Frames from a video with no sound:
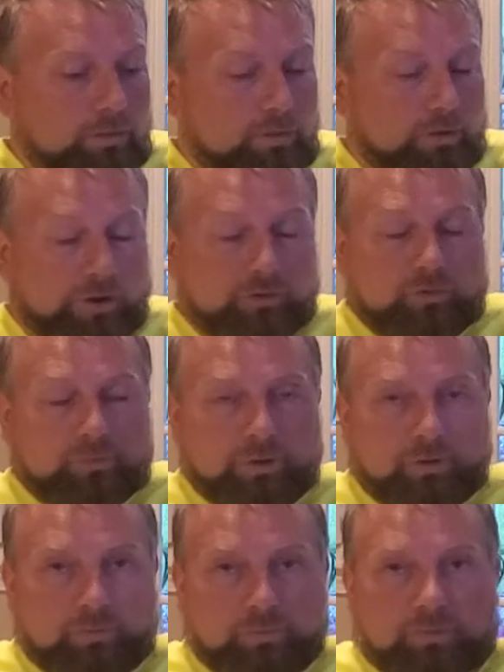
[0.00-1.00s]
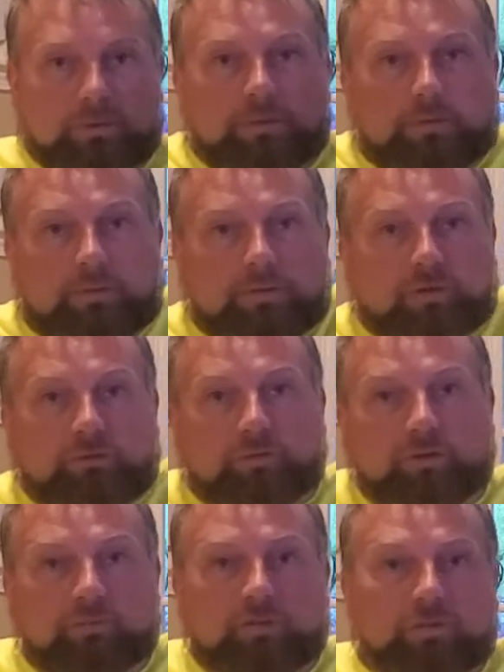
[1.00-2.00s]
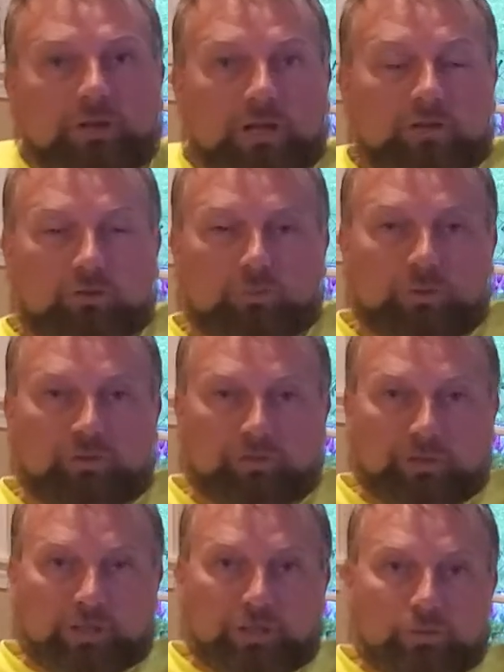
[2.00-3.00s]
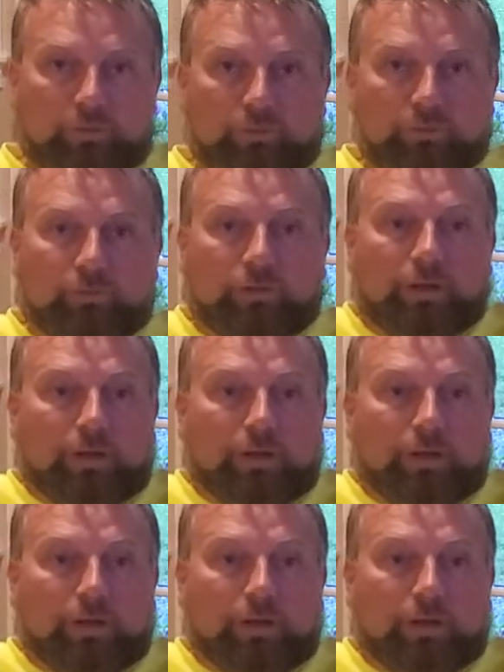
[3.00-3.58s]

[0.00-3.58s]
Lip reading: talk to you about a service that I just recently used.